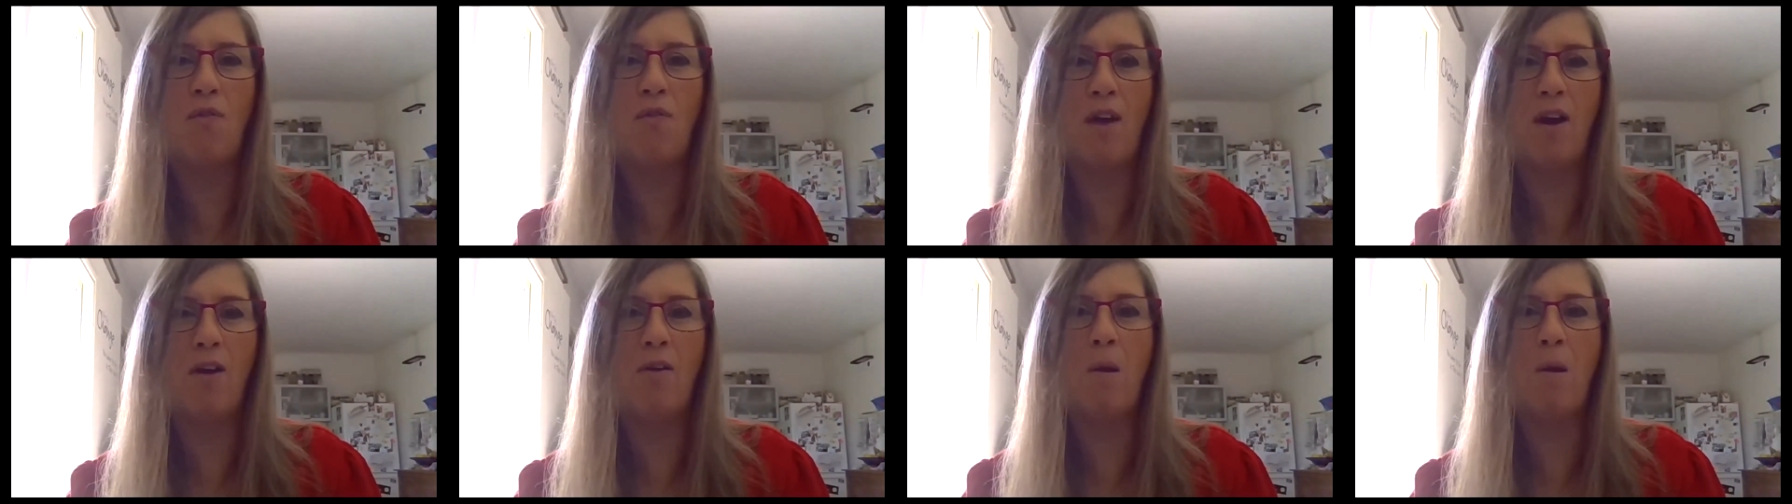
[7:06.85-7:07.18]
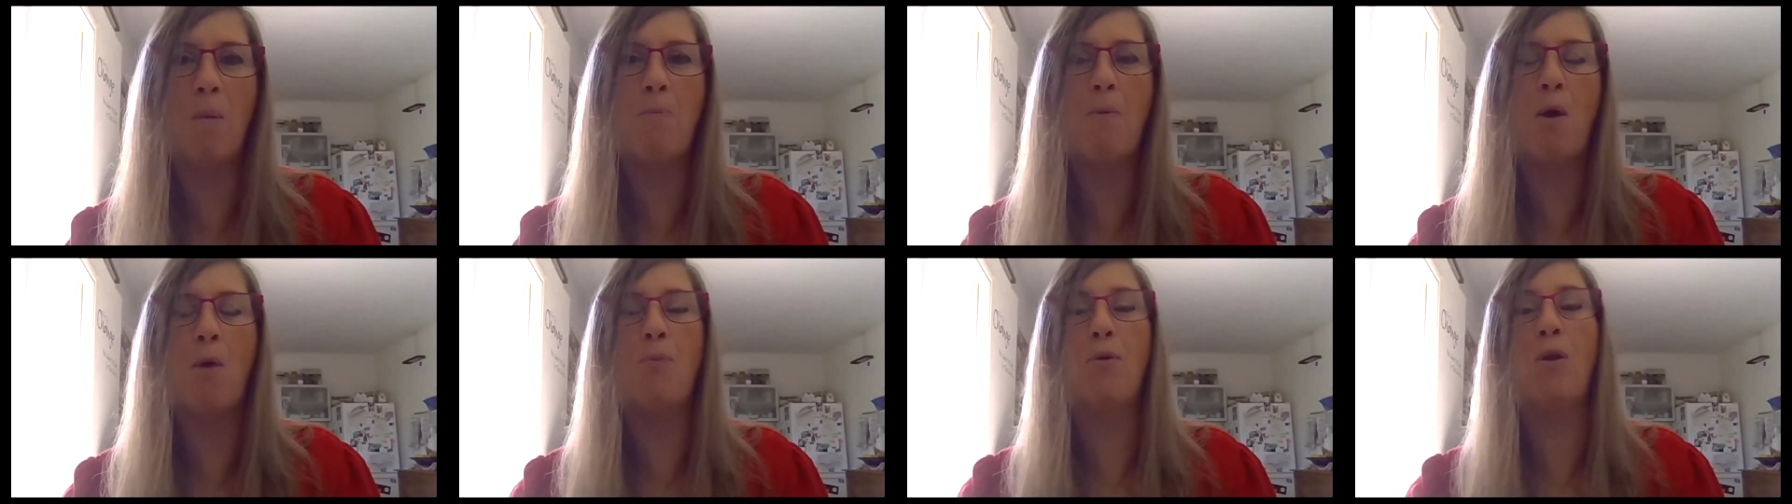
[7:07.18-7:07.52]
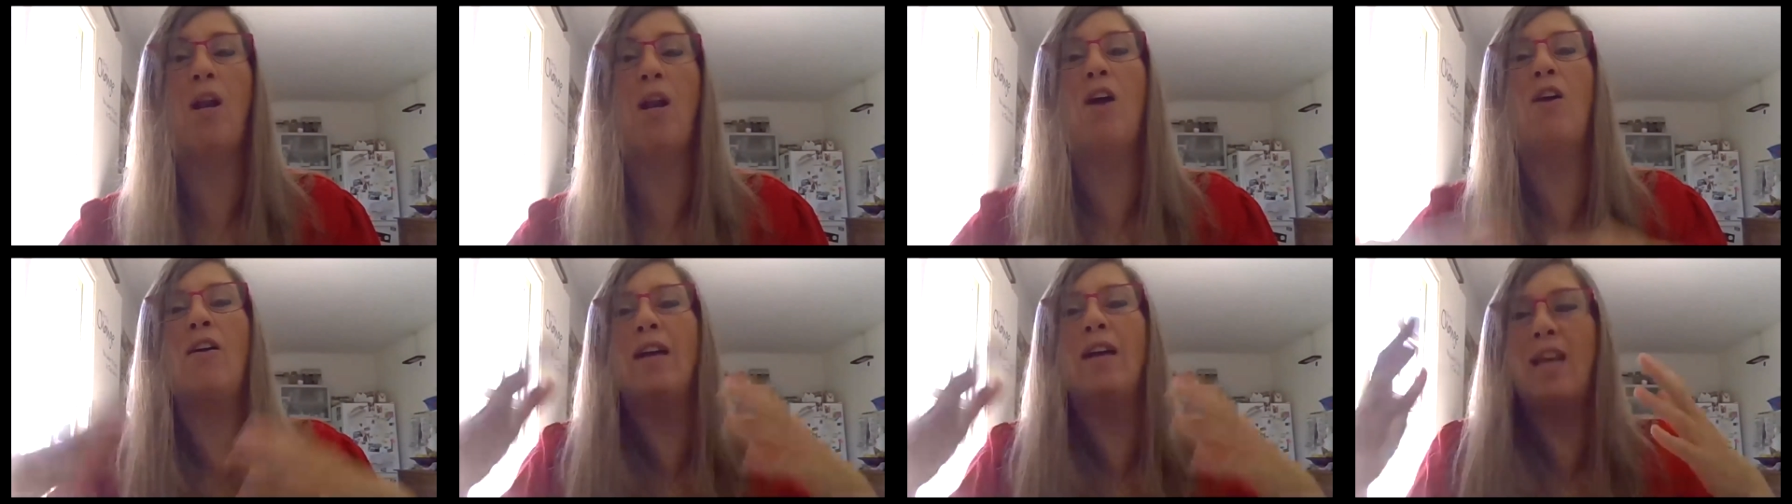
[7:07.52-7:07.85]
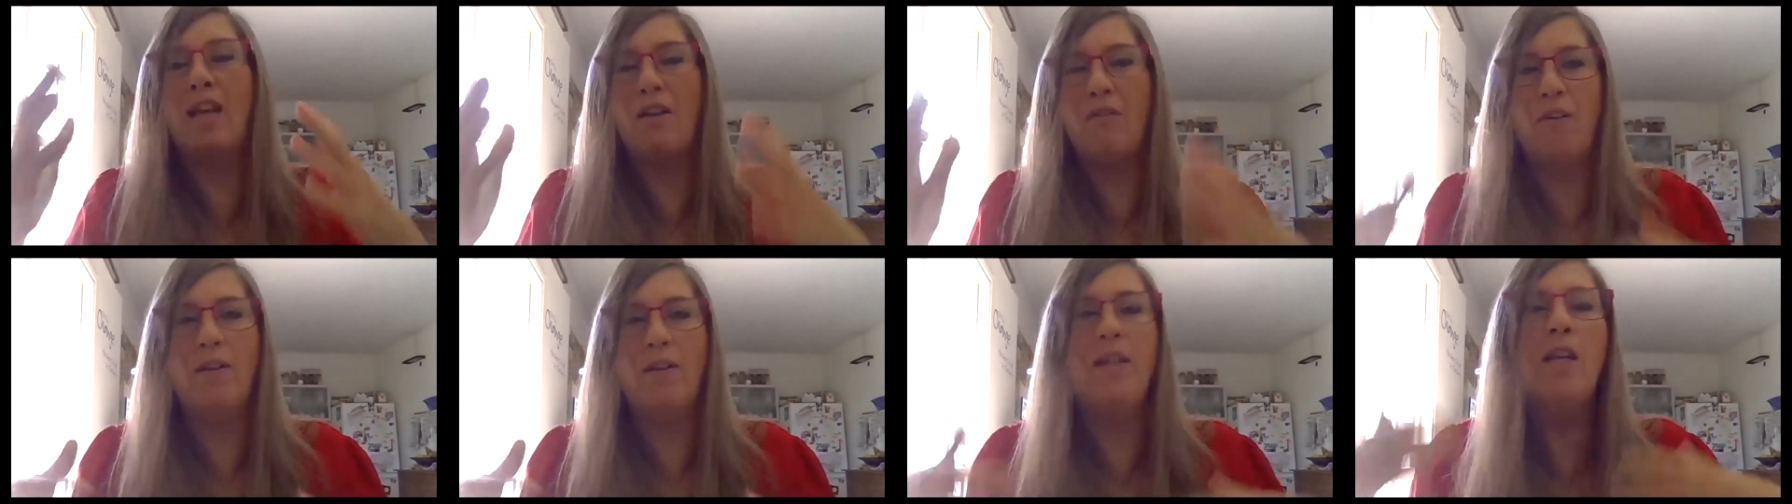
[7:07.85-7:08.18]
very popular
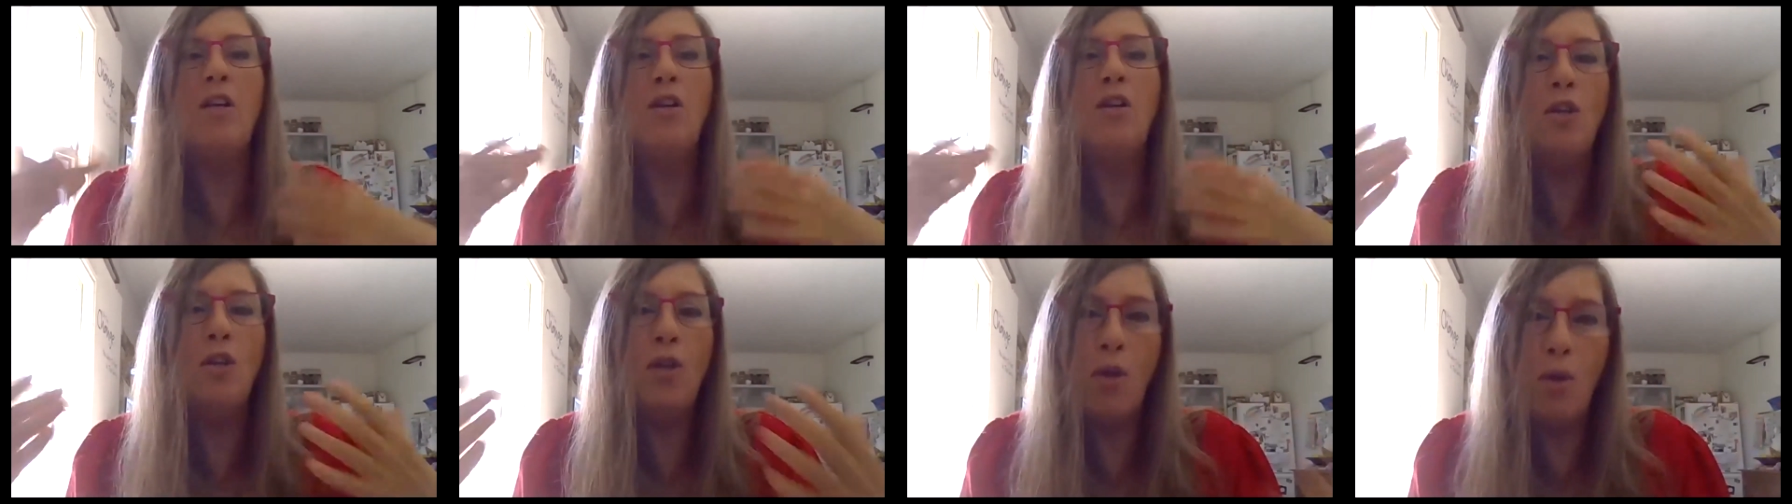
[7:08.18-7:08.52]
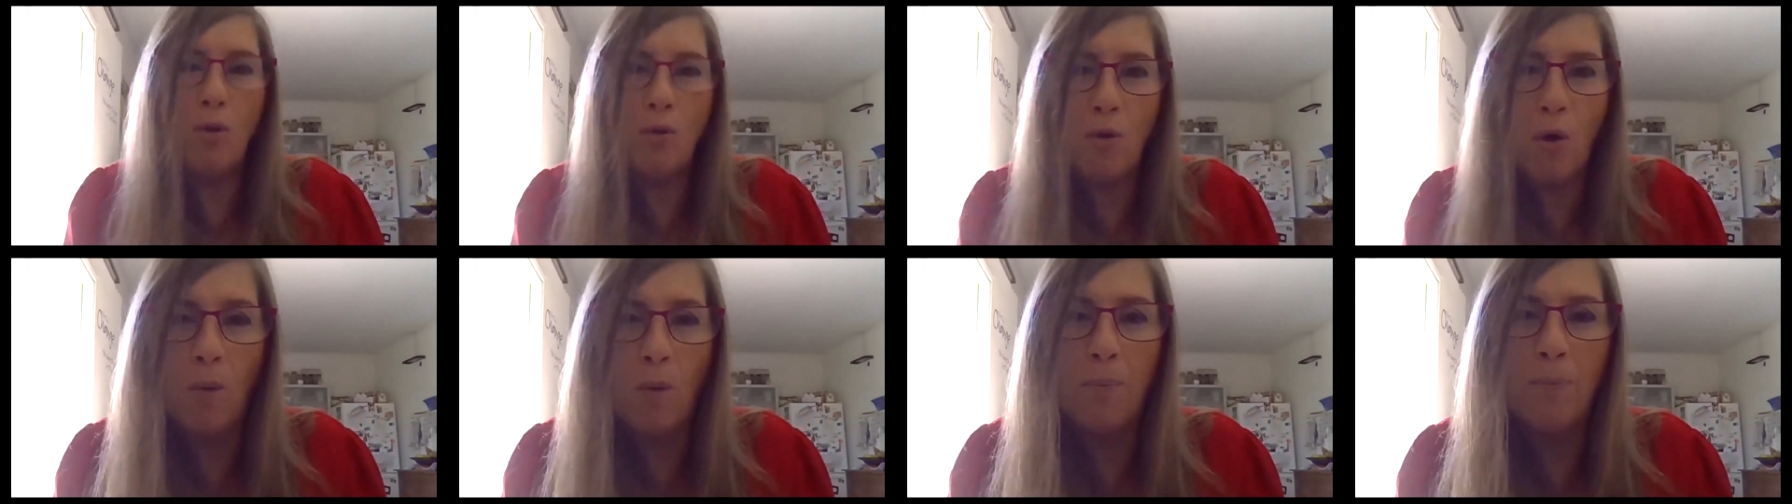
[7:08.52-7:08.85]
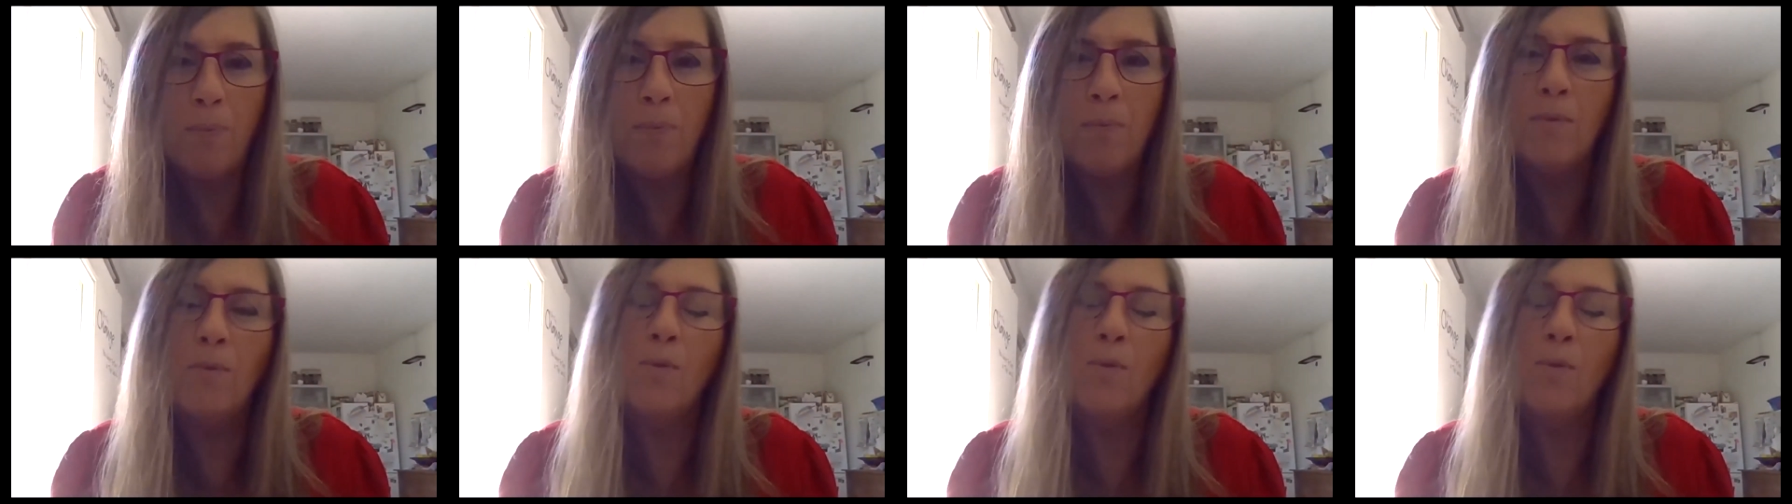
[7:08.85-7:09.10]
even in Europe,